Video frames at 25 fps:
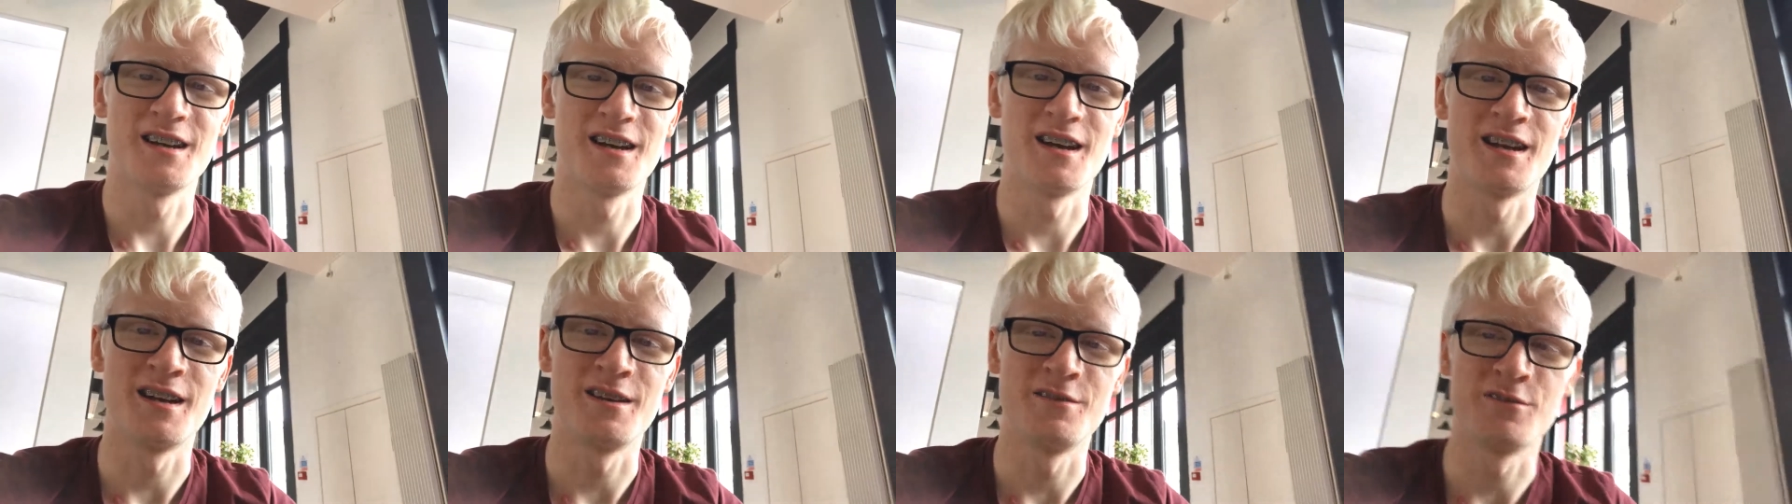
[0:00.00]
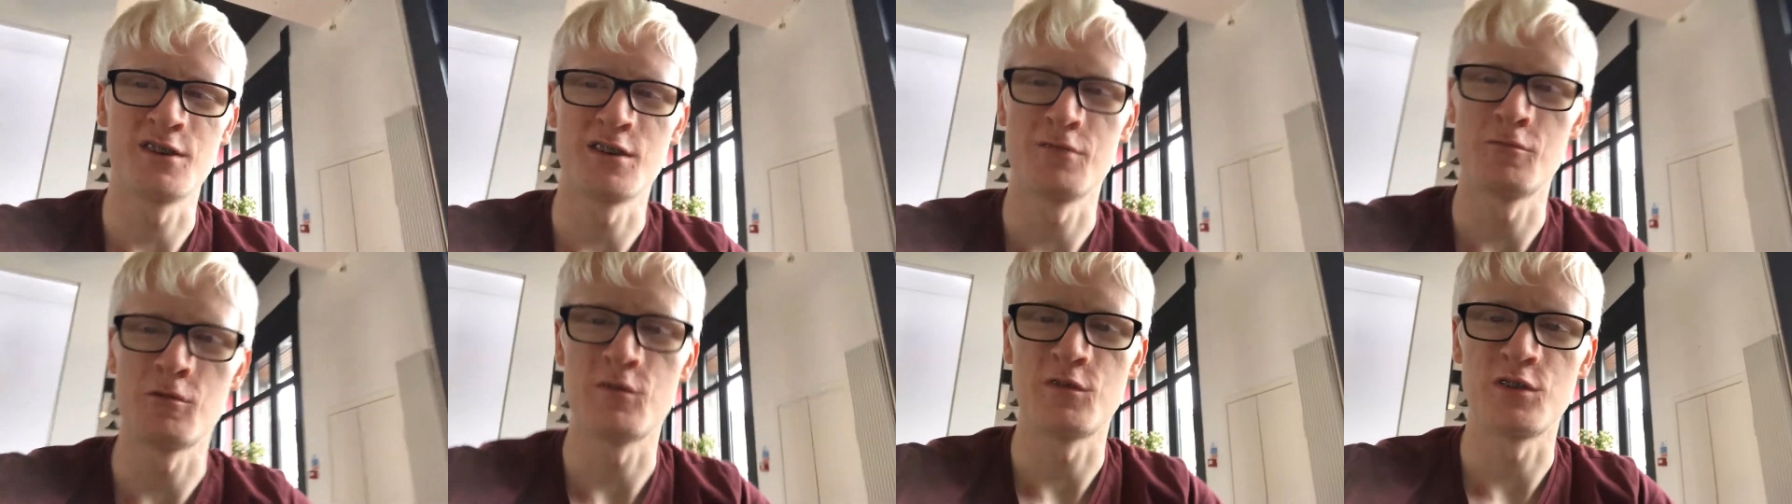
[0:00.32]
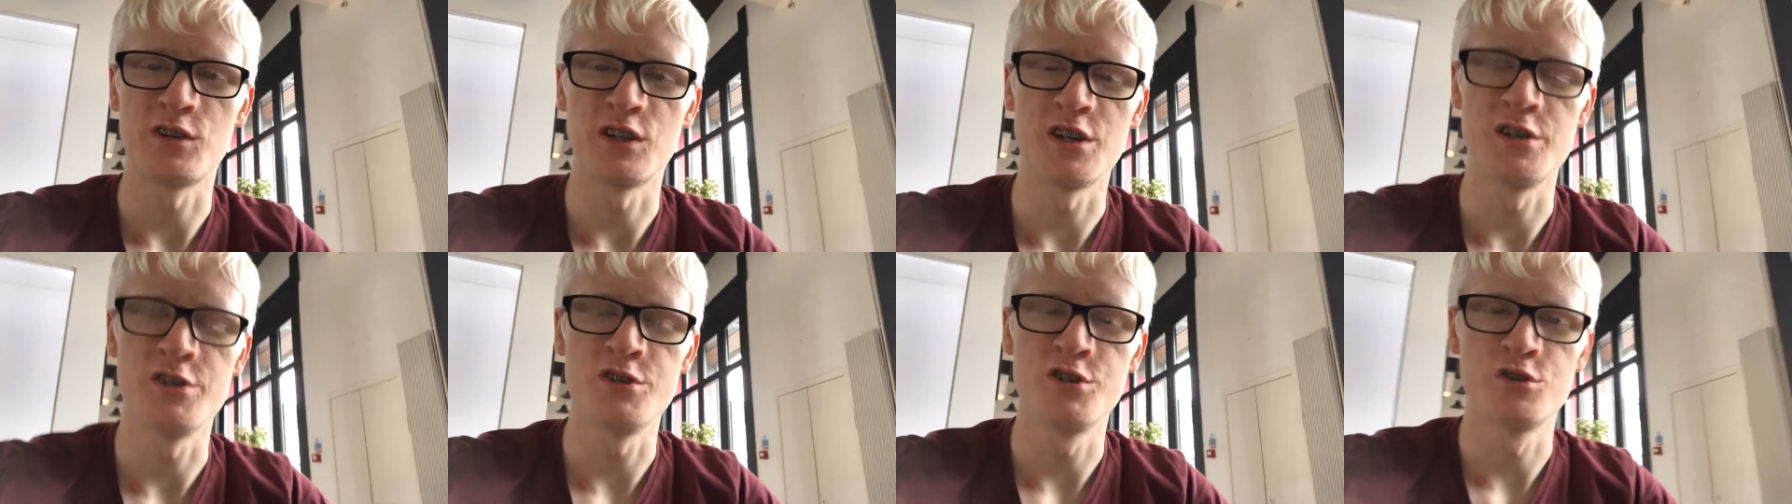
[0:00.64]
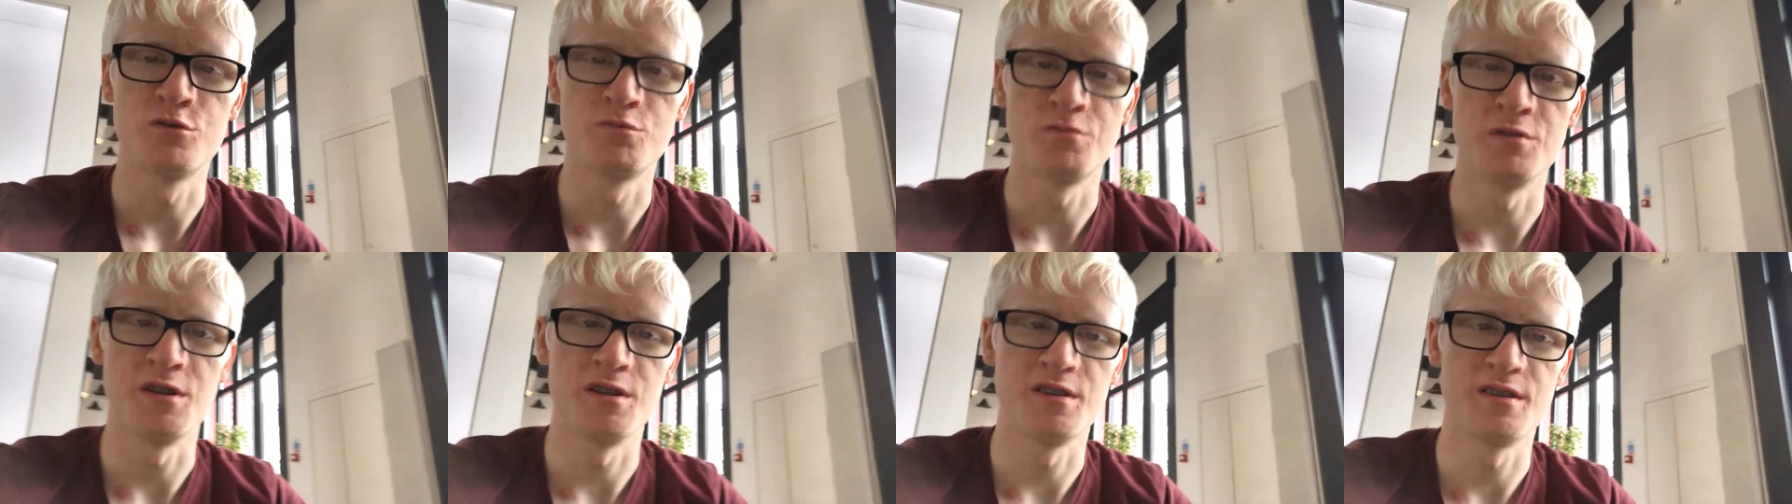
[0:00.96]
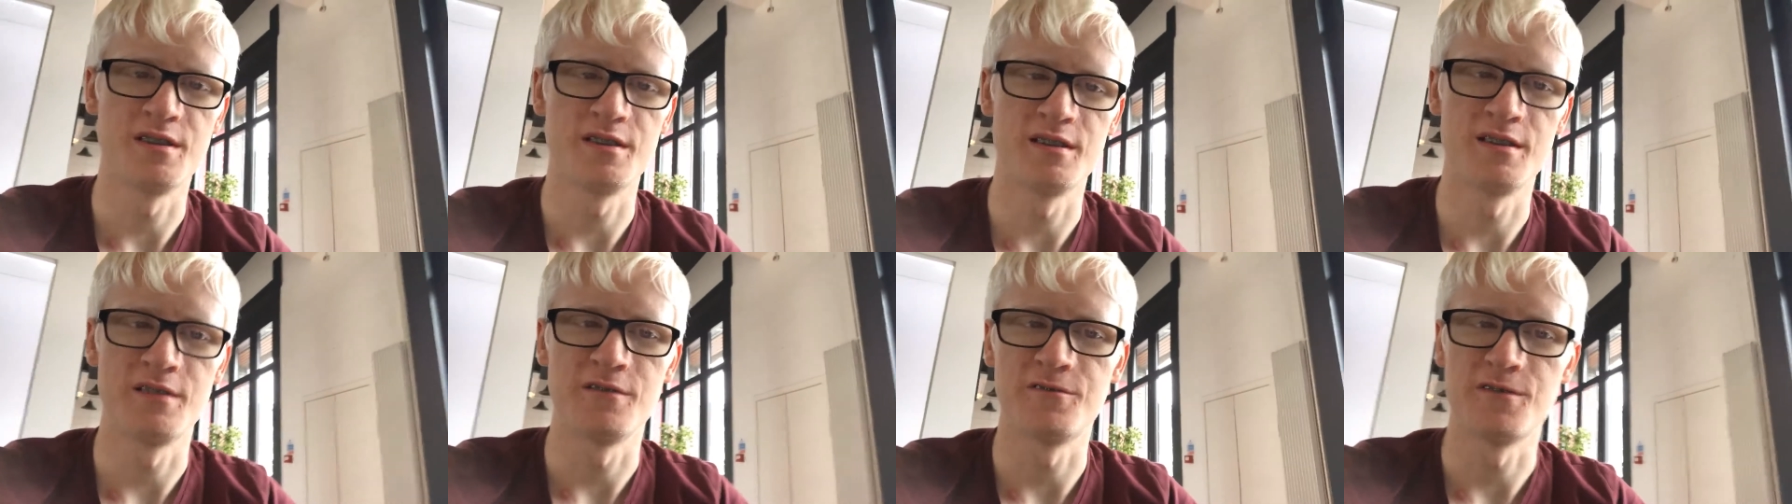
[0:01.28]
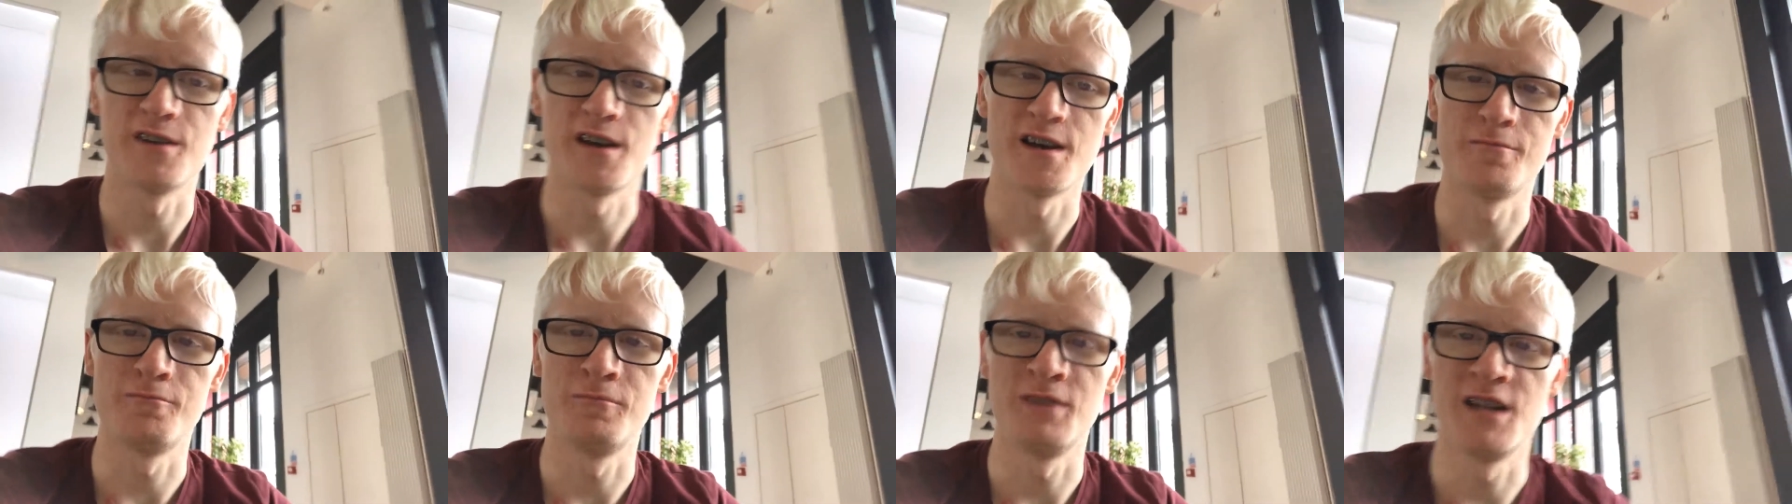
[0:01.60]
And I've come out for lunch with the
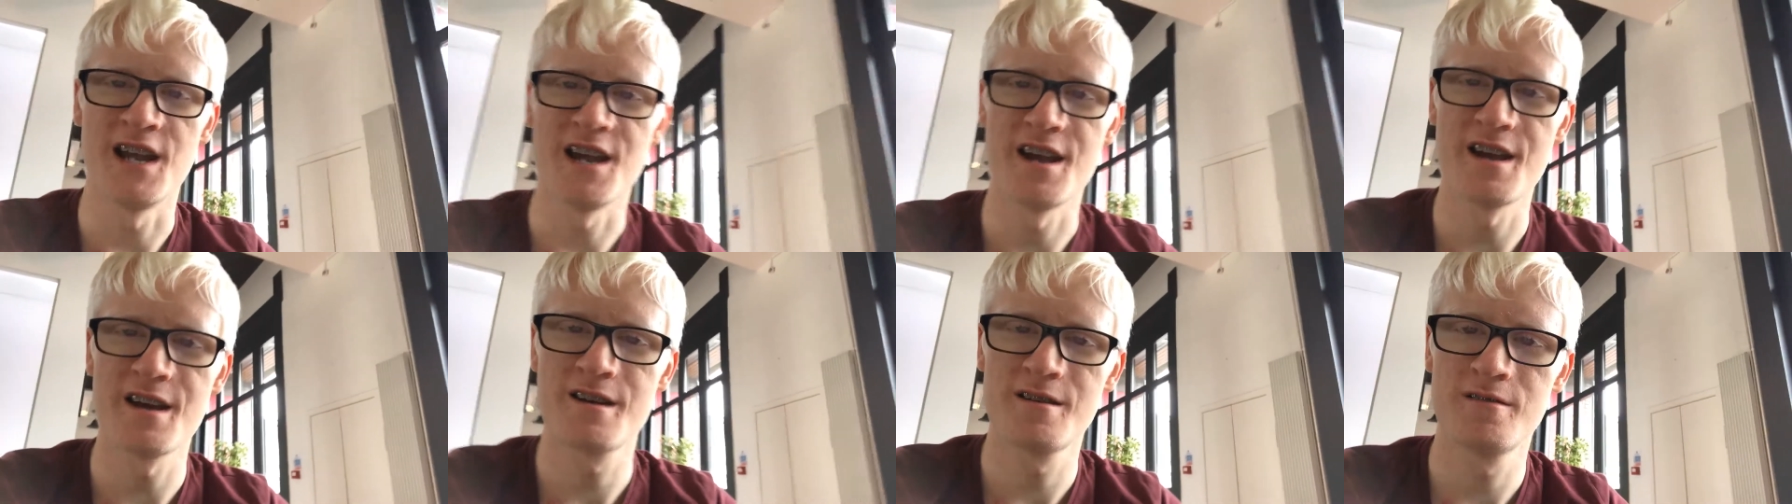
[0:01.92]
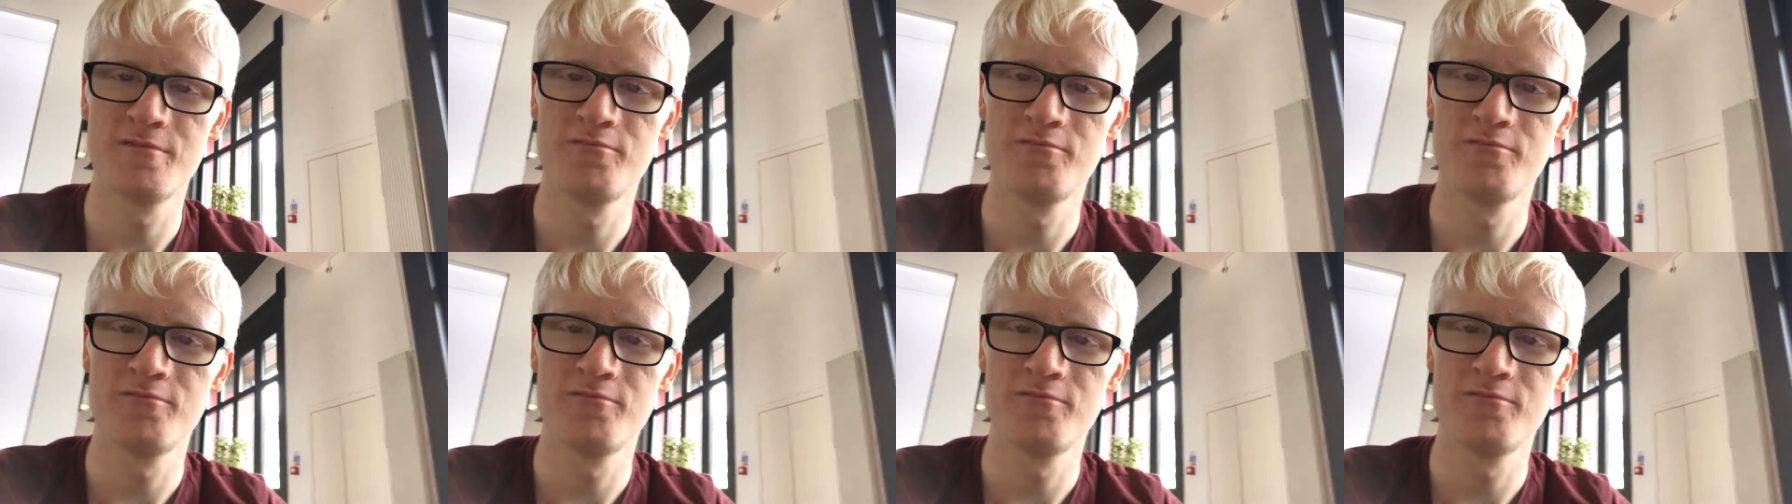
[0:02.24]
family.